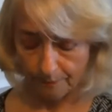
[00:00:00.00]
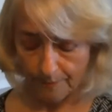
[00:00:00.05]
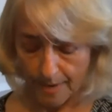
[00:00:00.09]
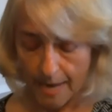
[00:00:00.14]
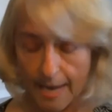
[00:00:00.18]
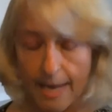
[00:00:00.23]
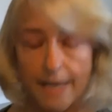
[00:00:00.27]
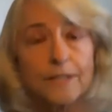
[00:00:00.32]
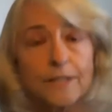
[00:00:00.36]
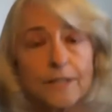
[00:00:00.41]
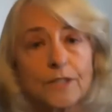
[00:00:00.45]

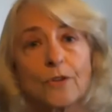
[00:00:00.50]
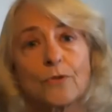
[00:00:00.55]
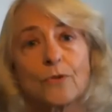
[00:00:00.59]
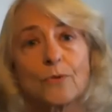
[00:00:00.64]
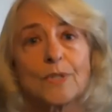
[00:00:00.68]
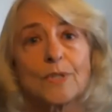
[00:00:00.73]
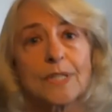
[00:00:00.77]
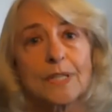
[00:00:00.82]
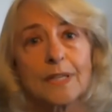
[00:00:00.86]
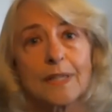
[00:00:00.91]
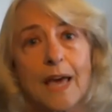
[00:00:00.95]
And so there
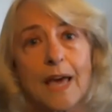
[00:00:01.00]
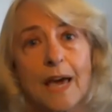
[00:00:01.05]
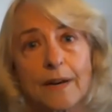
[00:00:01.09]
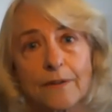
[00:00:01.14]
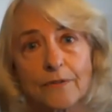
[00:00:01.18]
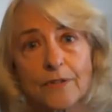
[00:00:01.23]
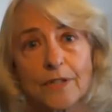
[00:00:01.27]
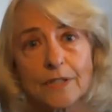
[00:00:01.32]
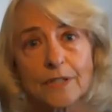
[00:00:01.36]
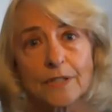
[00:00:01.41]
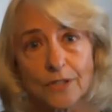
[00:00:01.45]
was a lot
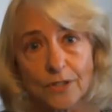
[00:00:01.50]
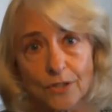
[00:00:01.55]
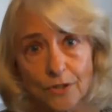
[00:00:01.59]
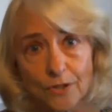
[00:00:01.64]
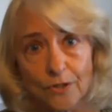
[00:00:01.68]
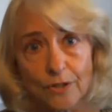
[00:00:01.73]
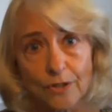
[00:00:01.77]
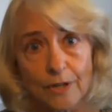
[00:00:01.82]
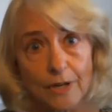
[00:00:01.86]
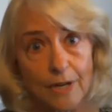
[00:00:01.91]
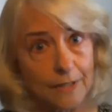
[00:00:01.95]
of
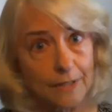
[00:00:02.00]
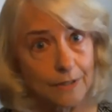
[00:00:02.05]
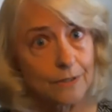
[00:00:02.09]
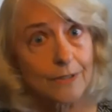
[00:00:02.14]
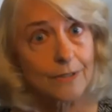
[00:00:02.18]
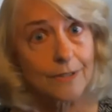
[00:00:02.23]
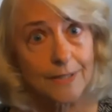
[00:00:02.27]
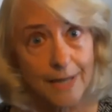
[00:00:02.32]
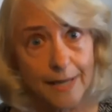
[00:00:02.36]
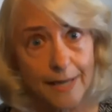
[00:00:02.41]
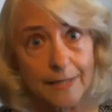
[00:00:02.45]
concern,
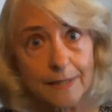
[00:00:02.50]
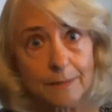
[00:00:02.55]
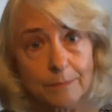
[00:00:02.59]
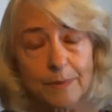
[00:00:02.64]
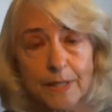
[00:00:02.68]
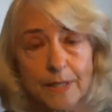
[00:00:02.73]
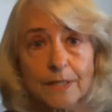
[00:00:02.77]
understandably